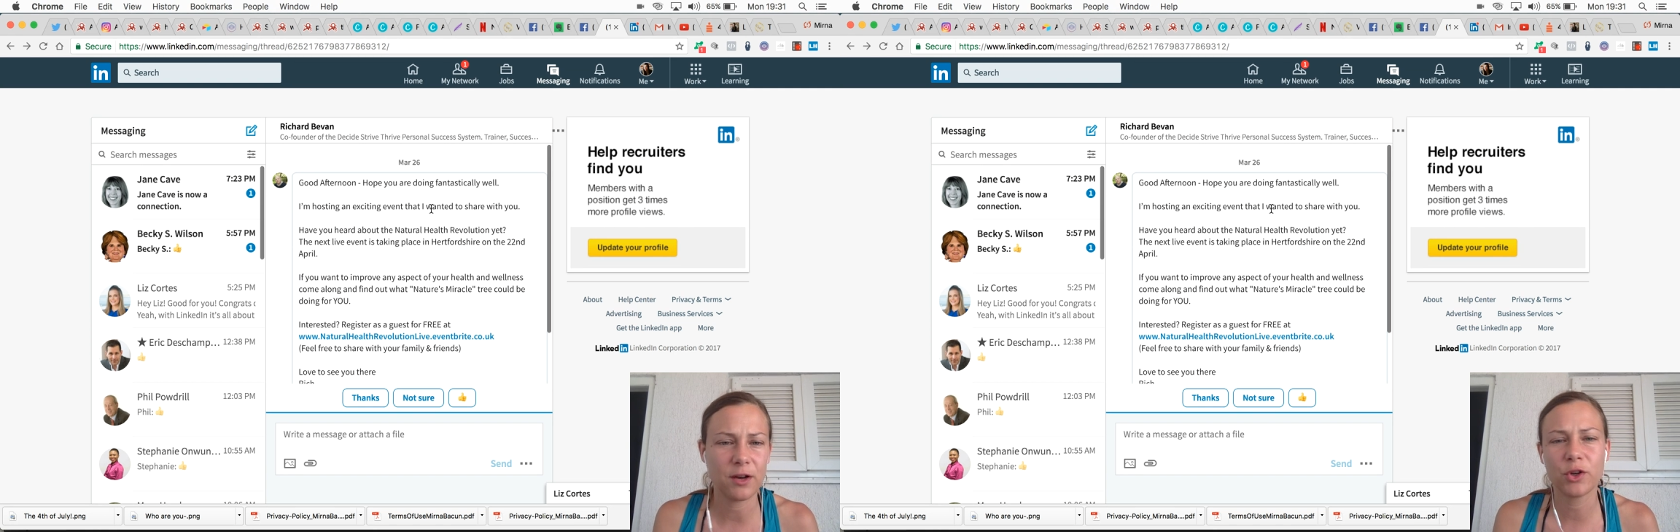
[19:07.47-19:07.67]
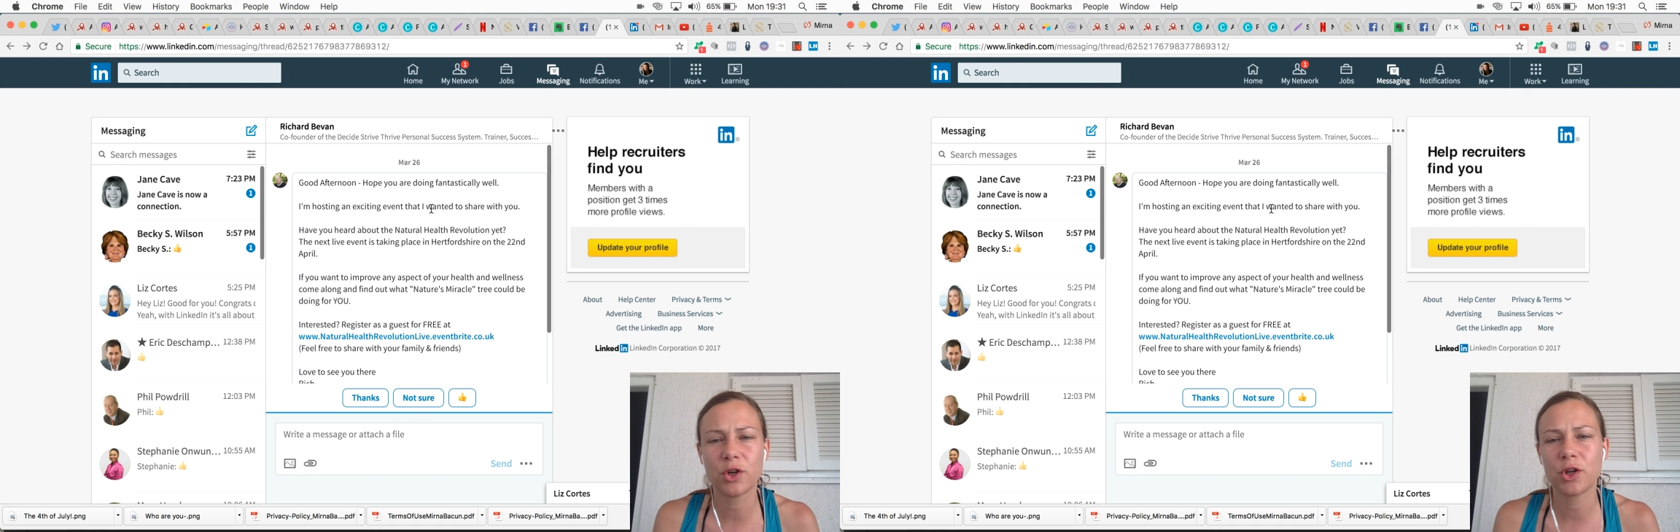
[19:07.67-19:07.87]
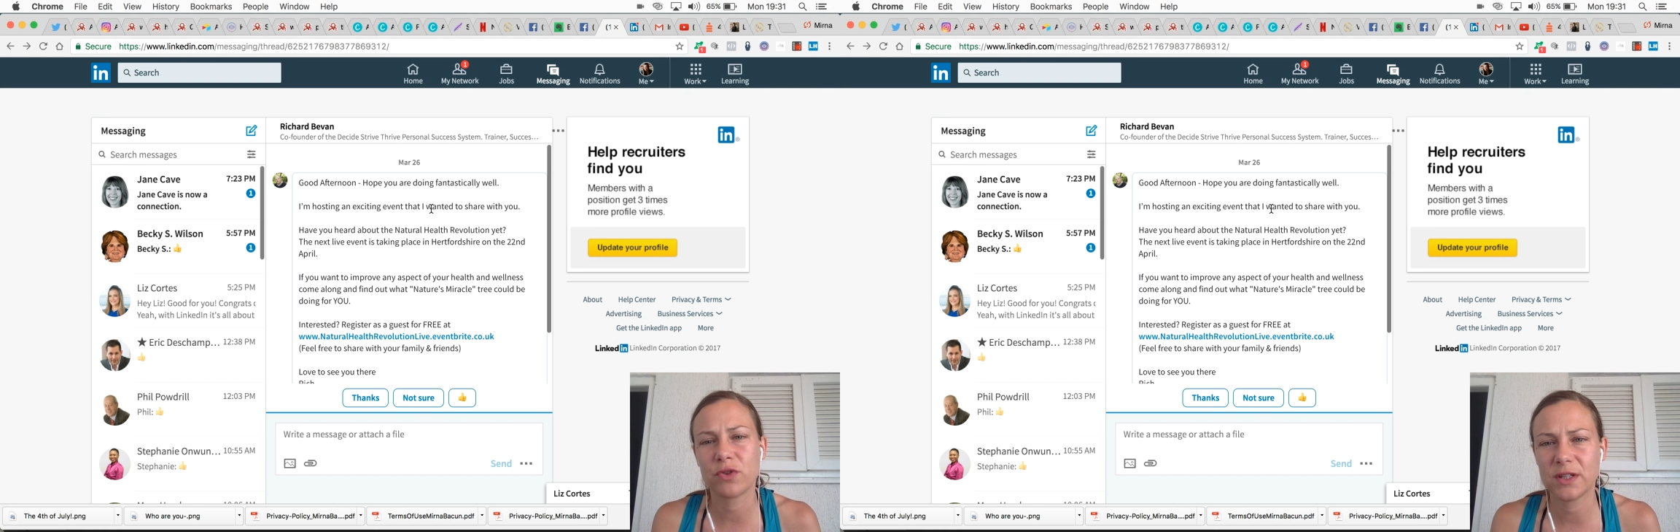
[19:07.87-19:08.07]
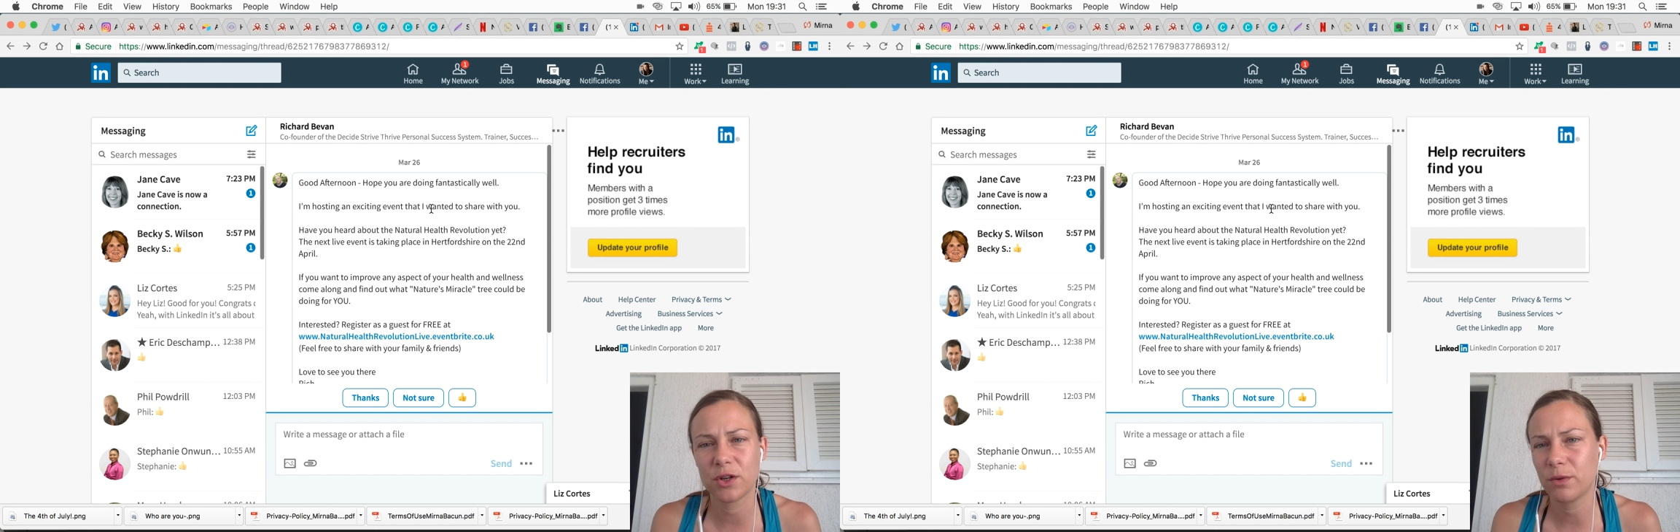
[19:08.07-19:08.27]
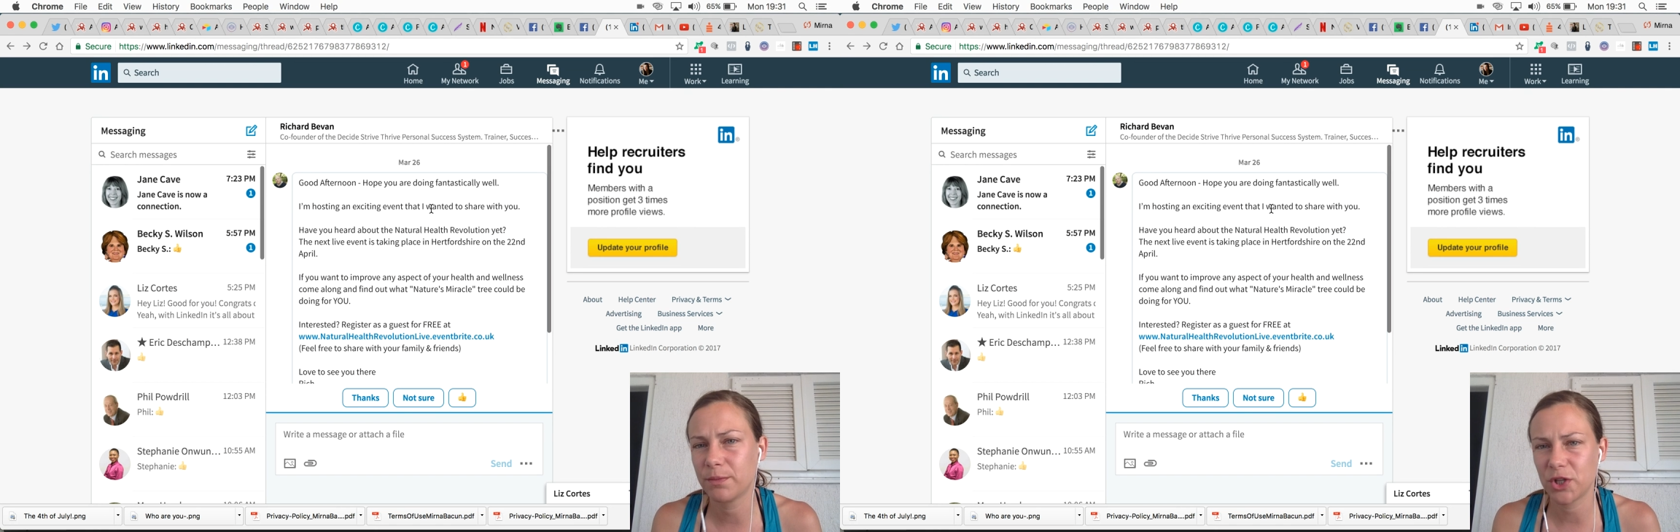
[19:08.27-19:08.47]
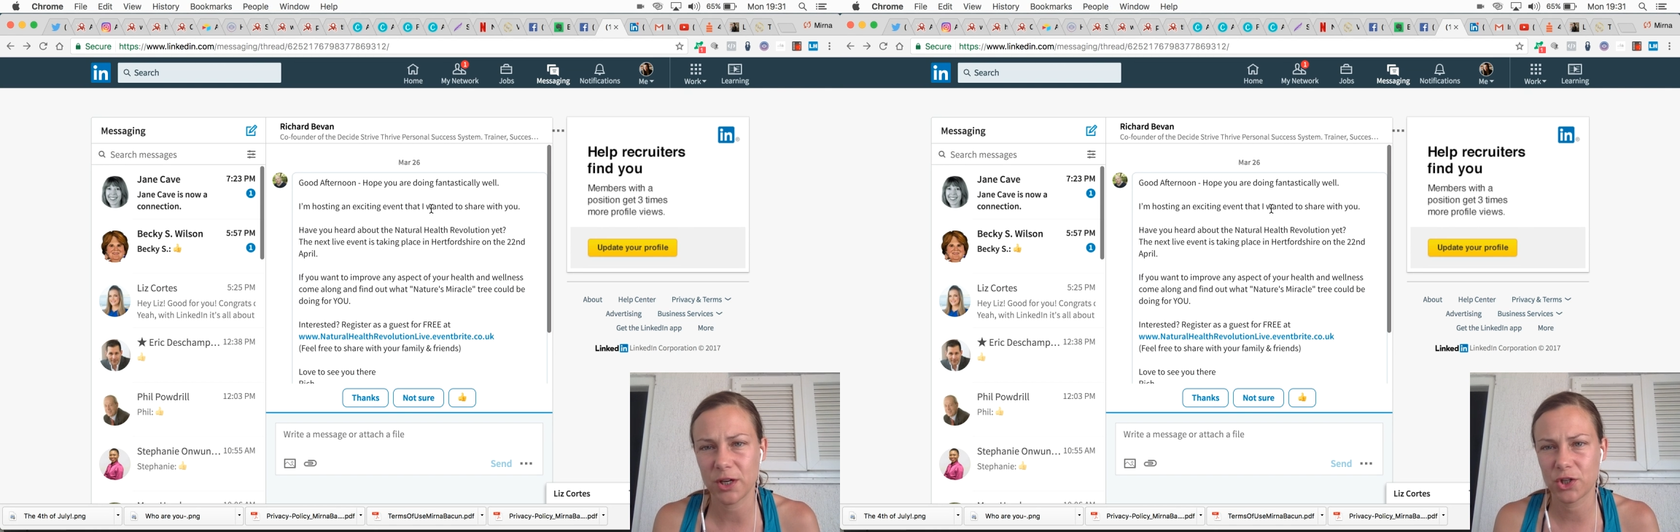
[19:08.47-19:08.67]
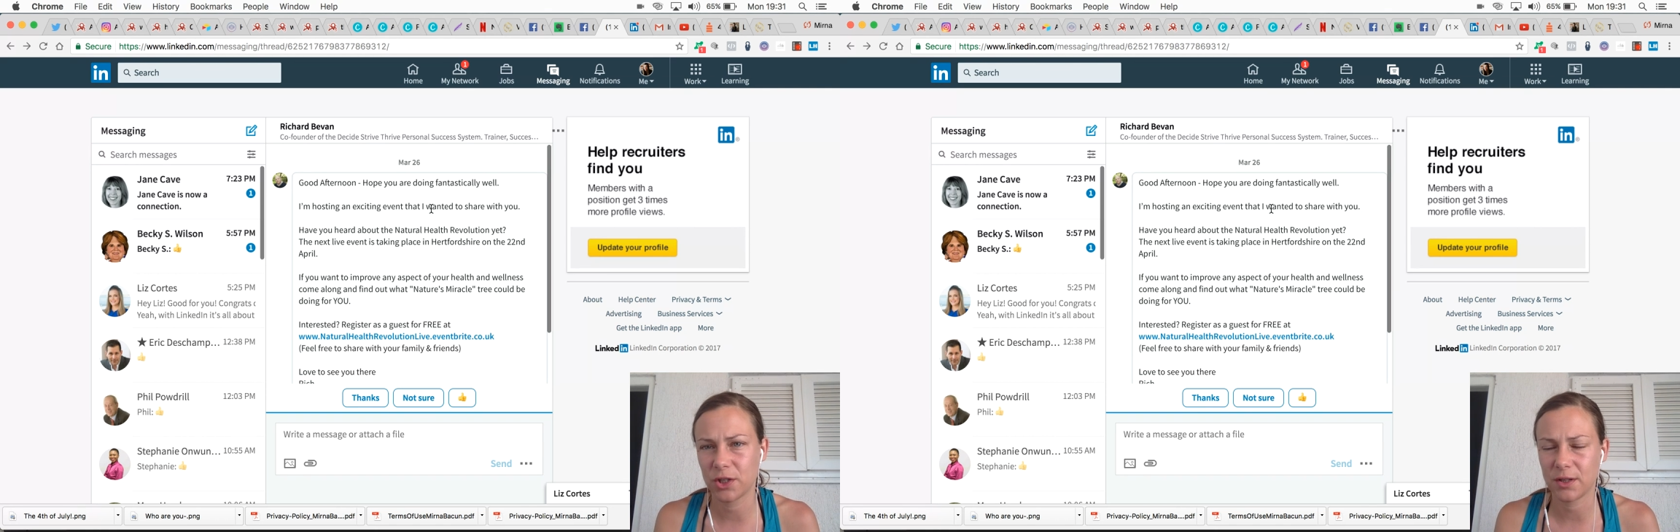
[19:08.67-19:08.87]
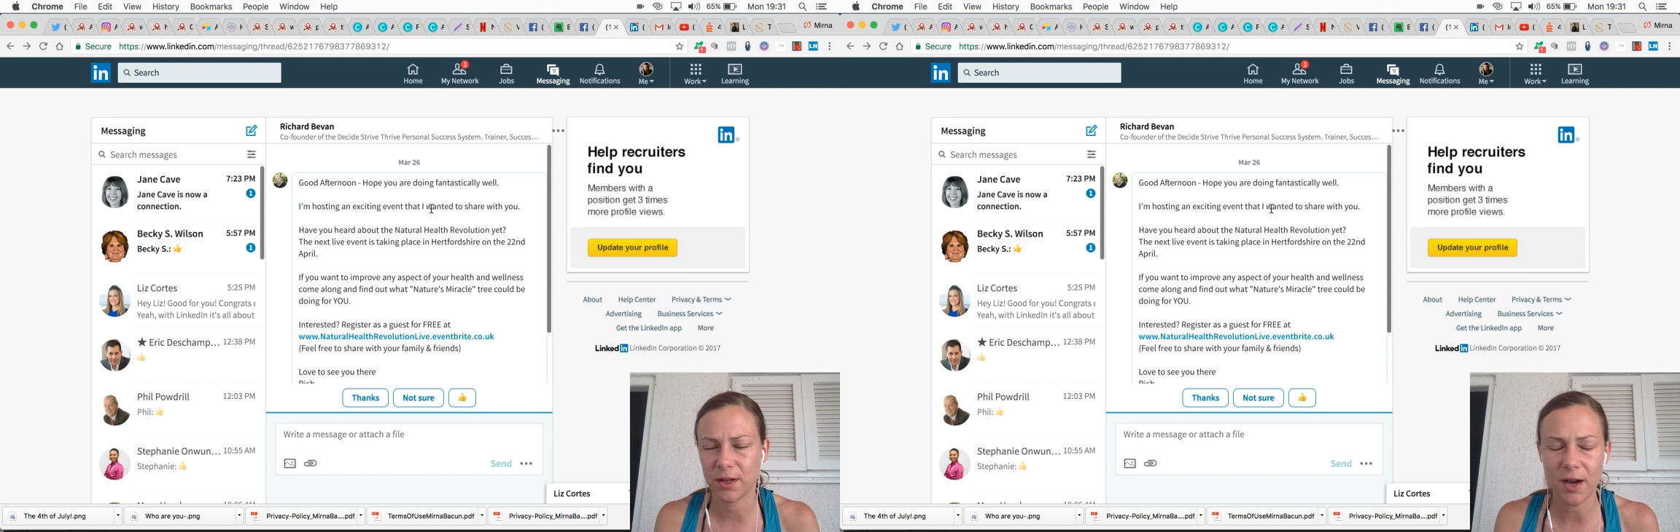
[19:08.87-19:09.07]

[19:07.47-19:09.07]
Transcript: How are you gonna address their objections?